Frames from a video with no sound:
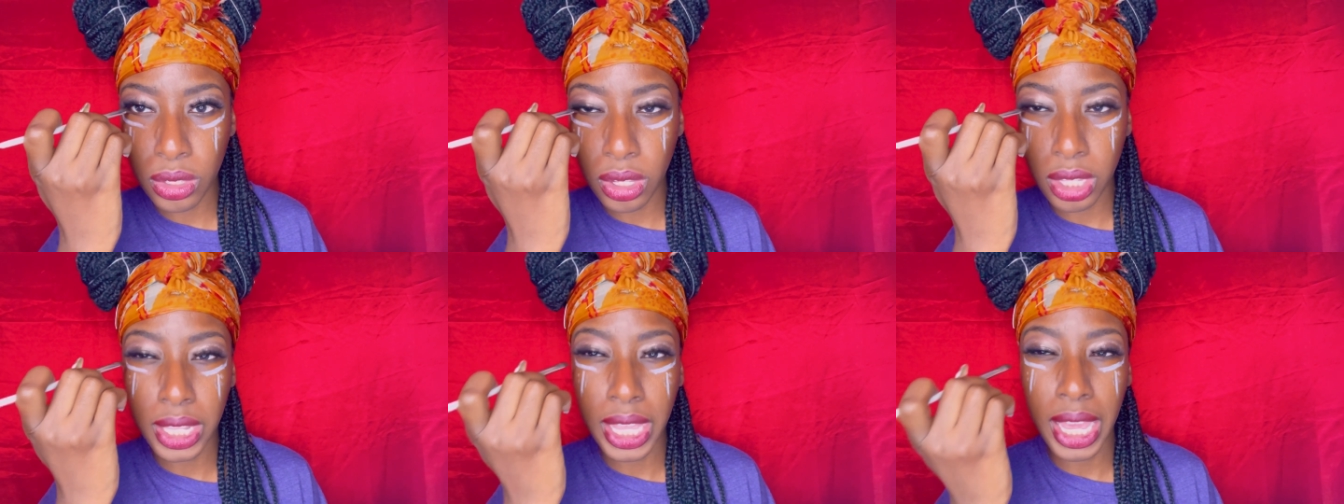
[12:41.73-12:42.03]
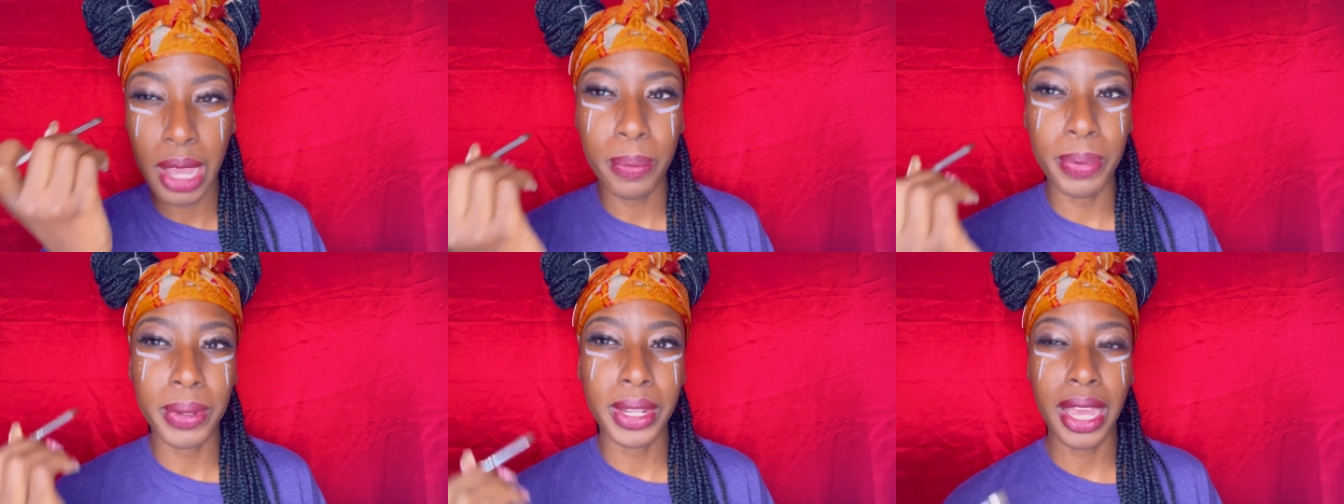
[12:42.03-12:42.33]
on
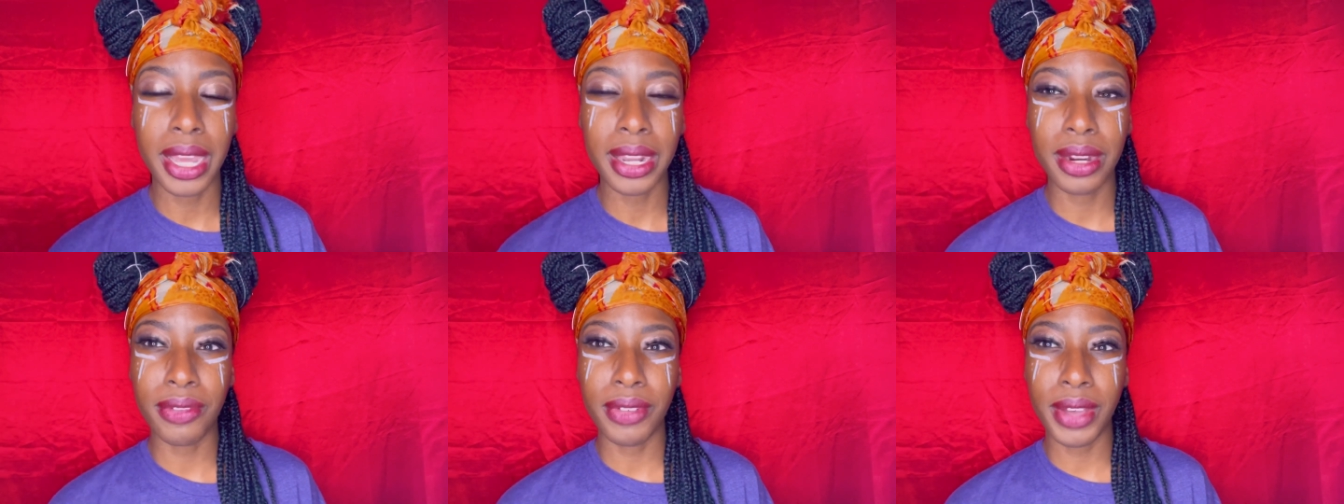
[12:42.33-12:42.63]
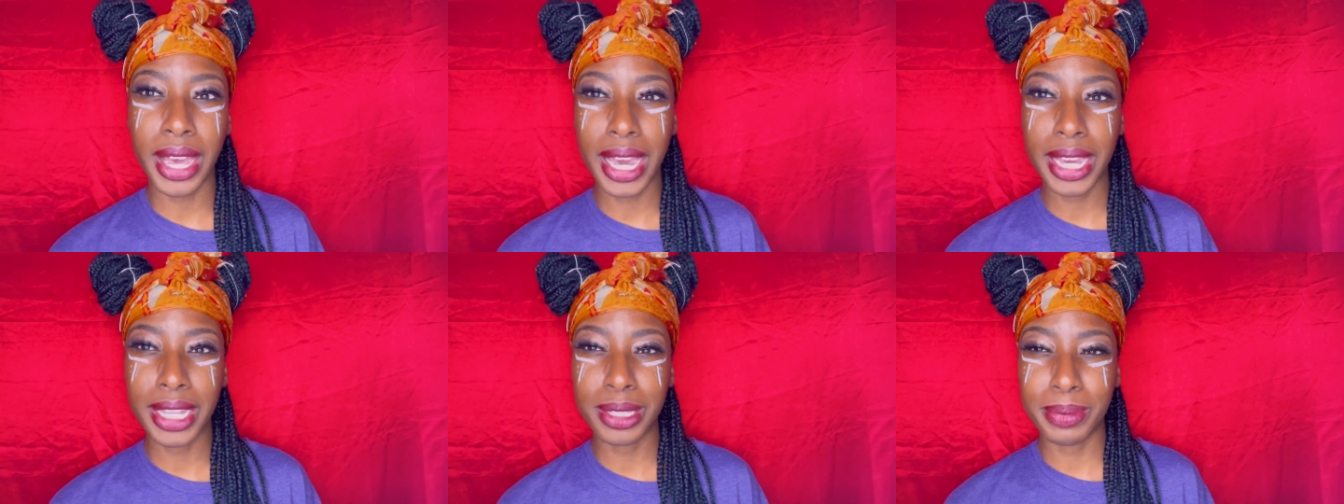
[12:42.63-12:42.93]
that plot
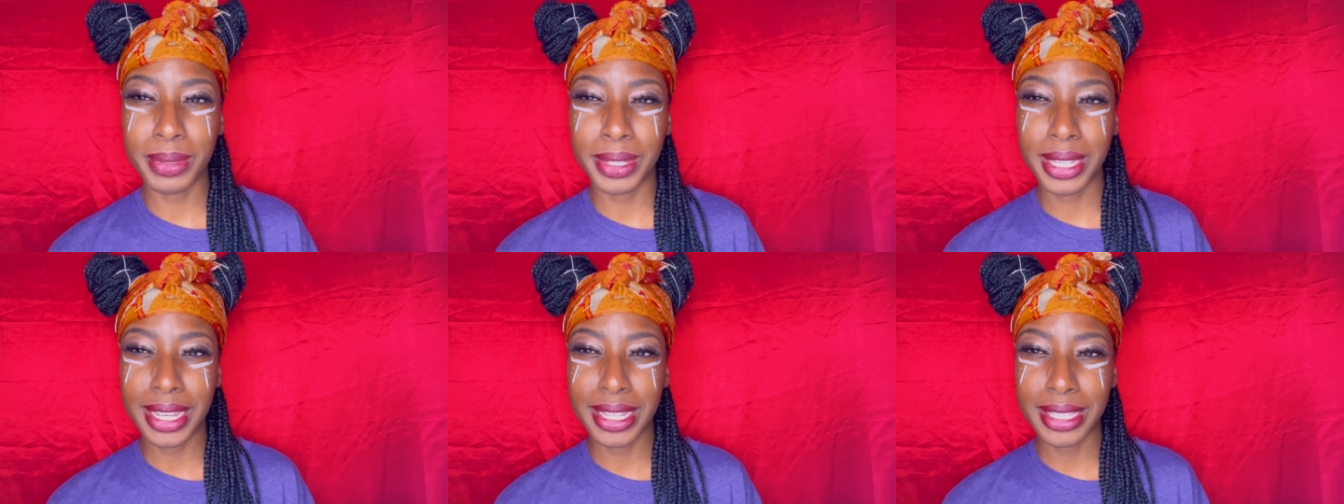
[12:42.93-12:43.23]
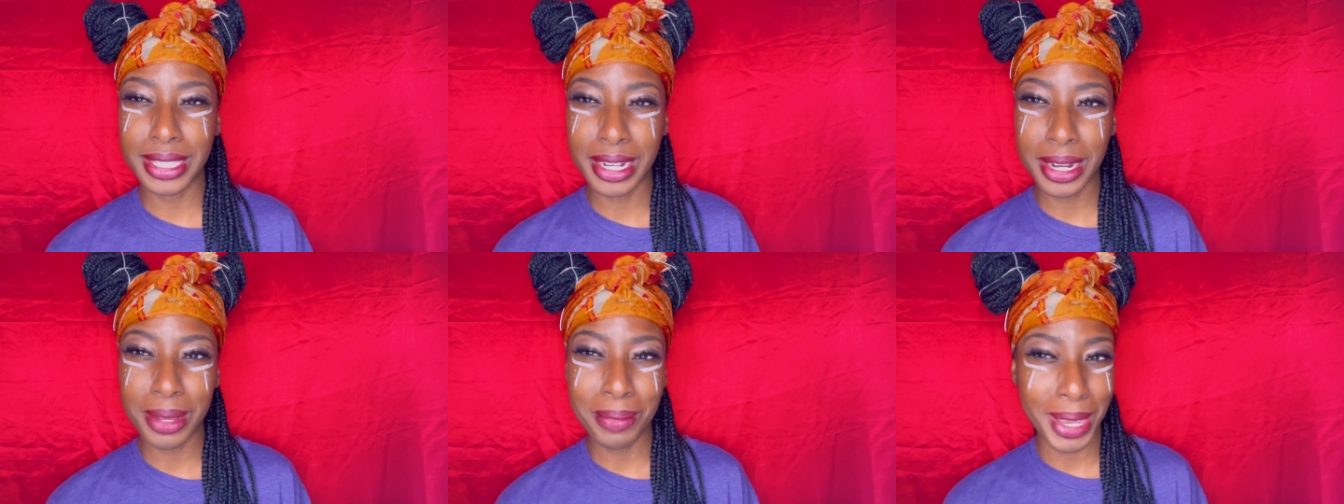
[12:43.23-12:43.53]
device because
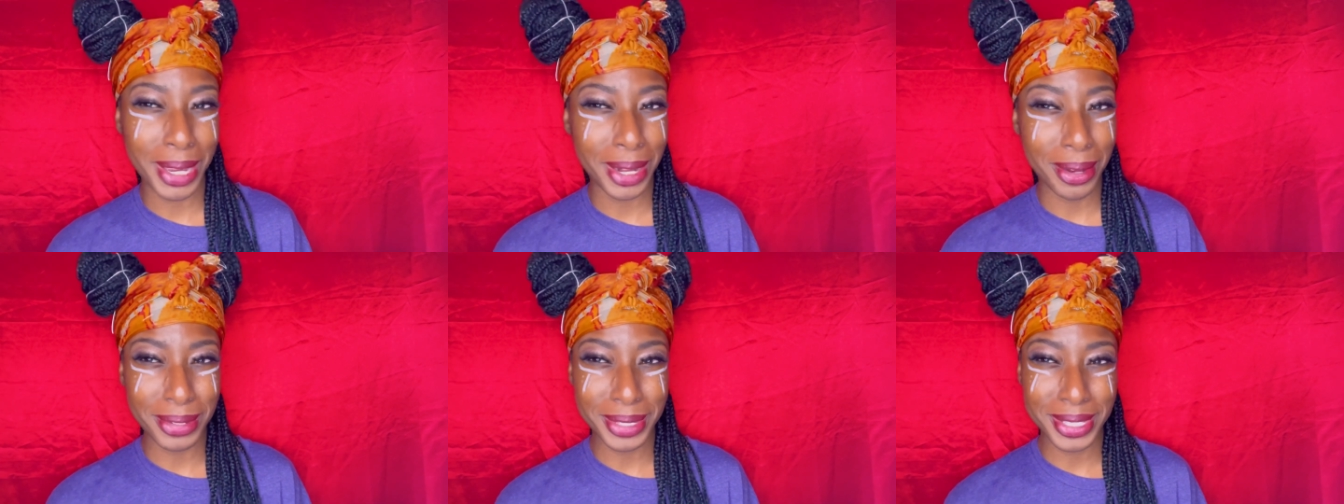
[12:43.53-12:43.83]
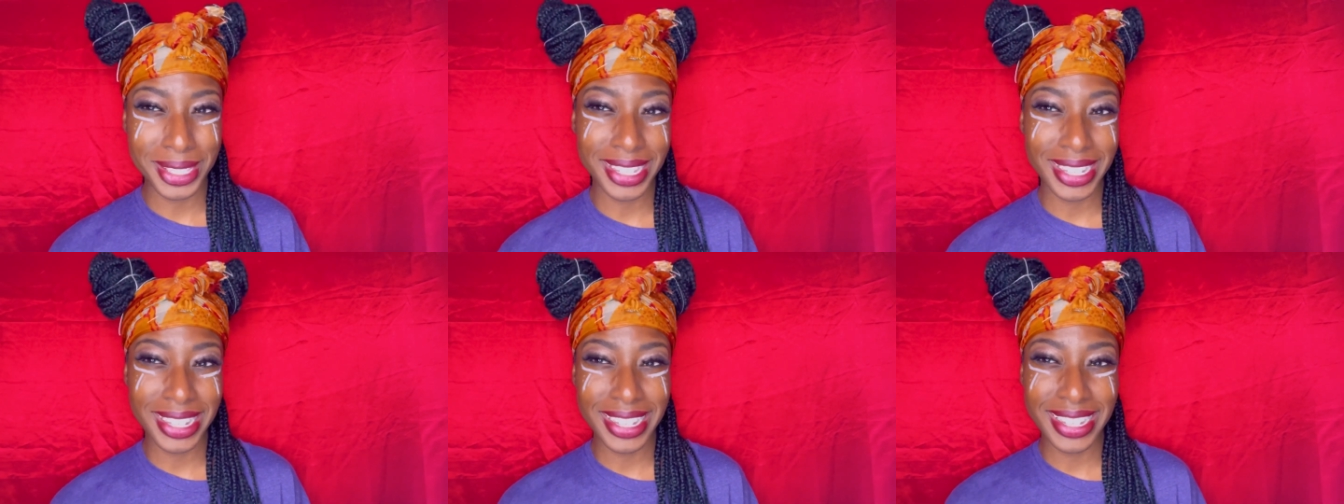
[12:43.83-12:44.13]
it didn't make no
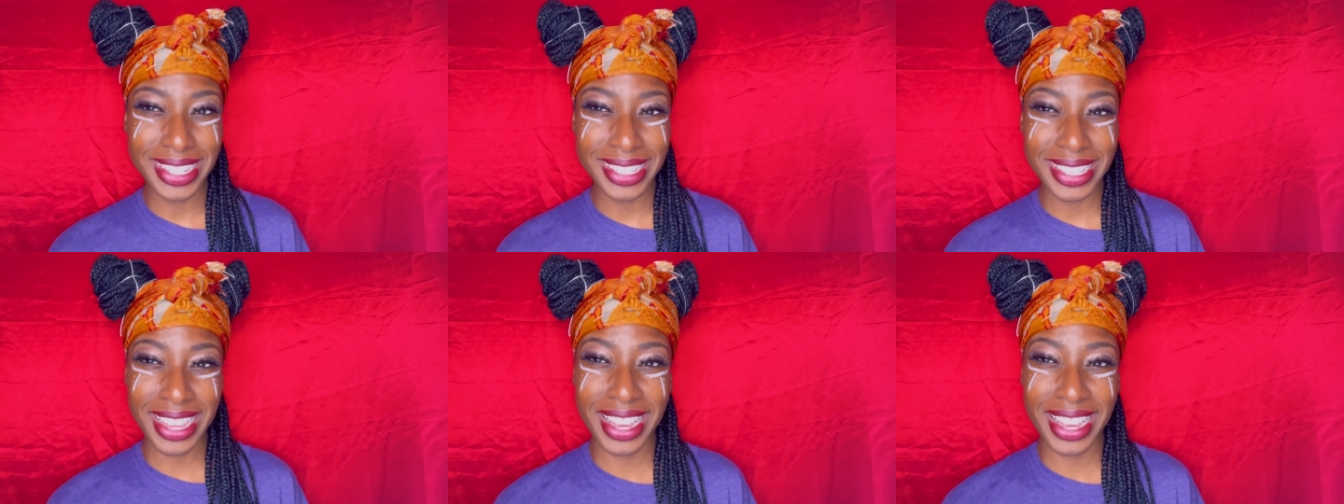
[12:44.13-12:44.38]
sense.